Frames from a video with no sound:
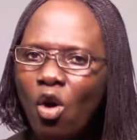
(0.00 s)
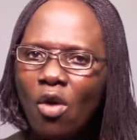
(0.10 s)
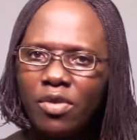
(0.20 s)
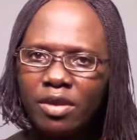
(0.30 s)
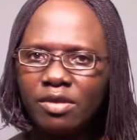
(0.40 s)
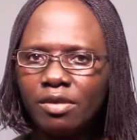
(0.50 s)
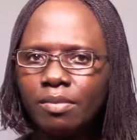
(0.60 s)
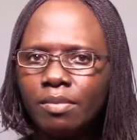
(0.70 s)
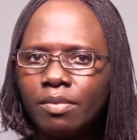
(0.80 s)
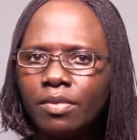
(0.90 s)
others.
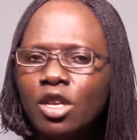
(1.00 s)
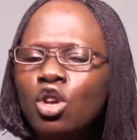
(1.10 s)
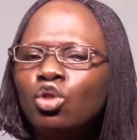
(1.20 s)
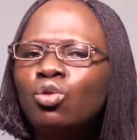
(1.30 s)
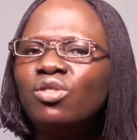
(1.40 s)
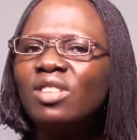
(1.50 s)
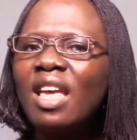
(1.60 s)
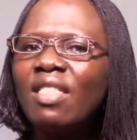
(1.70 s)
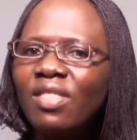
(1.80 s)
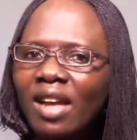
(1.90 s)
To
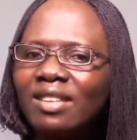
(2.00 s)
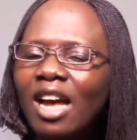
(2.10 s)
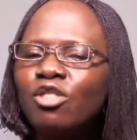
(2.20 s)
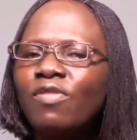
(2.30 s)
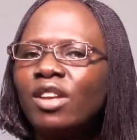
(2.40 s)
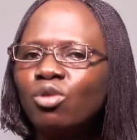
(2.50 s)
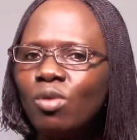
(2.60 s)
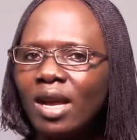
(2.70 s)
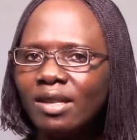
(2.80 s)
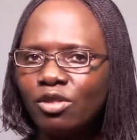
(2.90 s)
say that
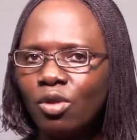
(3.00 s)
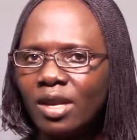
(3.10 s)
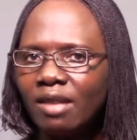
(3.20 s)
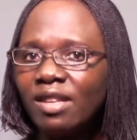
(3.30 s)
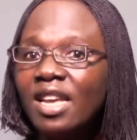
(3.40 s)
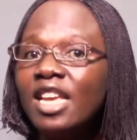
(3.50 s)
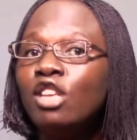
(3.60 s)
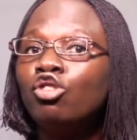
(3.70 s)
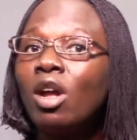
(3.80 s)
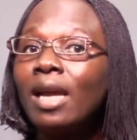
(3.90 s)
cardiovascular disorders
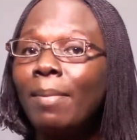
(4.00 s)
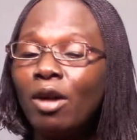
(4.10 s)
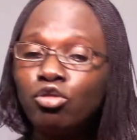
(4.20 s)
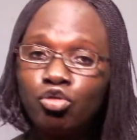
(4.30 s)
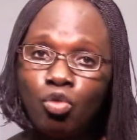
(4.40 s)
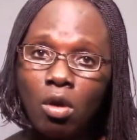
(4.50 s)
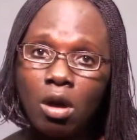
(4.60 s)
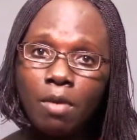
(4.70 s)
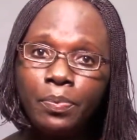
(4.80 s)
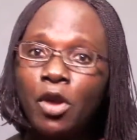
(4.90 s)
is all about
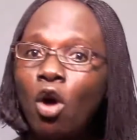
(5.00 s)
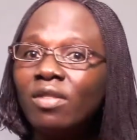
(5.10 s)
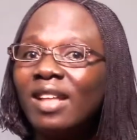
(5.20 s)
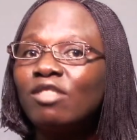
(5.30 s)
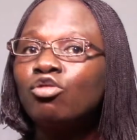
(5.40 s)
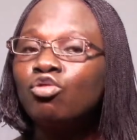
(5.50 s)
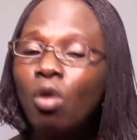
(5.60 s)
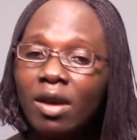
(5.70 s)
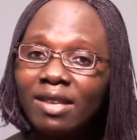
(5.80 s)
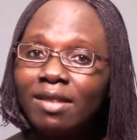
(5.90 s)
stroke, or that
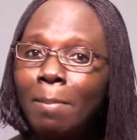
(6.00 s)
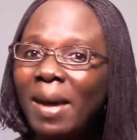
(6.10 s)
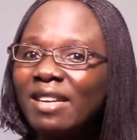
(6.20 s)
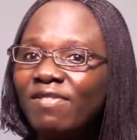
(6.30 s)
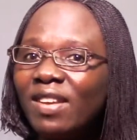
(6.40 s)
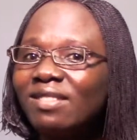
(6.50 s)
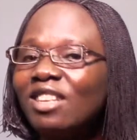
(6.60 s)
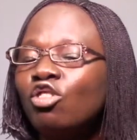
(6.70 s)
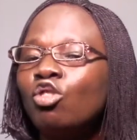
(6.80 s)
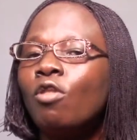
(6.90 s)
stroke is a
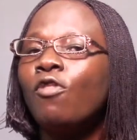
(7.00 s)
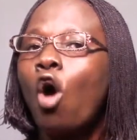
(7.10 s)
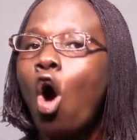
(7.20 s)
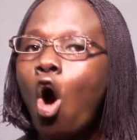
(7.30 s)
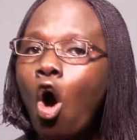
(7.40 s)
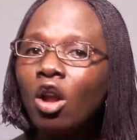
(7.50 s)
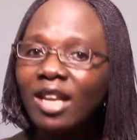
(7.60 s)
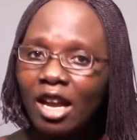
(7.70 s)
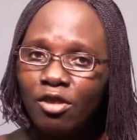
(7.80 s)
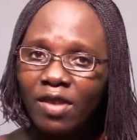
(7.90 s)
manifestation of all
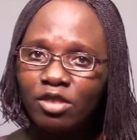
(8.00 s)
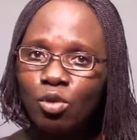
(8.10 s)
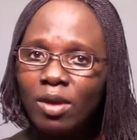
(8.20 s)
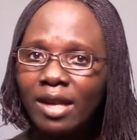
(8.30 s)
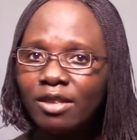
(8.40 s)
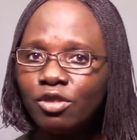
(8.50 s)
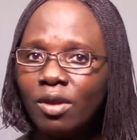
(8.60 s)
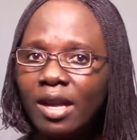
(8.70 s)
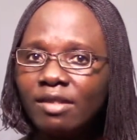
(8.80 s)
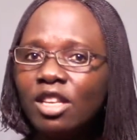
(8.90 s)
cardiovascular
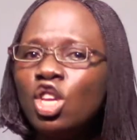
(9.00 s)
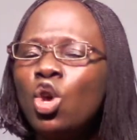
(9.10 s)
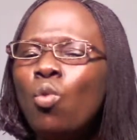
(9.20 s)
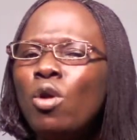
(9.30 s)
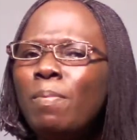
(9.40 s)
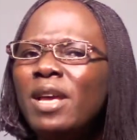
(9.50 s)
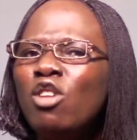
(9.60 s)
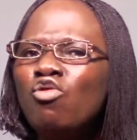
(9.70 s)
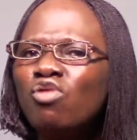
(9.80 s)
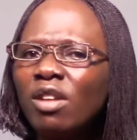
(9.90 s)
disorders, will be
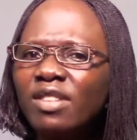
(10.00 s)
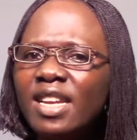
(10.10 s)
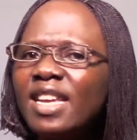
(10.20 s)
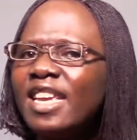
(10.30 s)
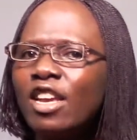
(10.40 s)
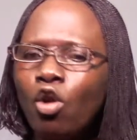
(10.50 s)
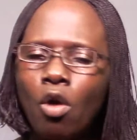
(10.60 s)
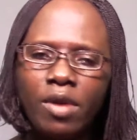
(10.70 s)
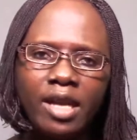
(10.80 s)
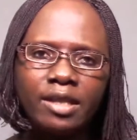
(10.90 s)
grossly
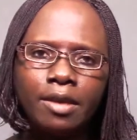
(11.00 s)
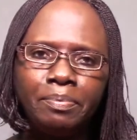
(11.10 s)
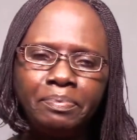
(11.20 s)
incorrect.